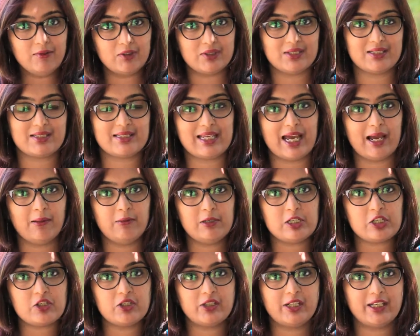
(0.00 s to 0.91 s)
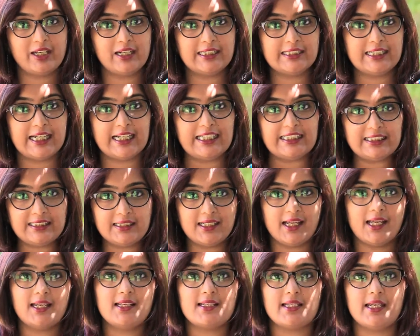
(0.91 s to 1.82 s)
was established in the year
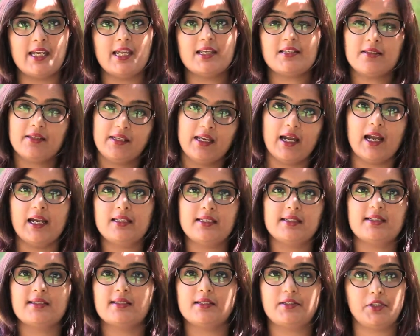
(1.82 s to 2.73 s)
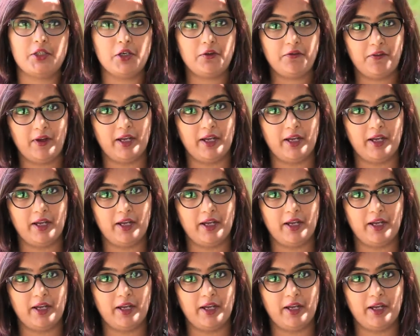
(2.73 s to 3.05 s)
1998 in the high-tech city of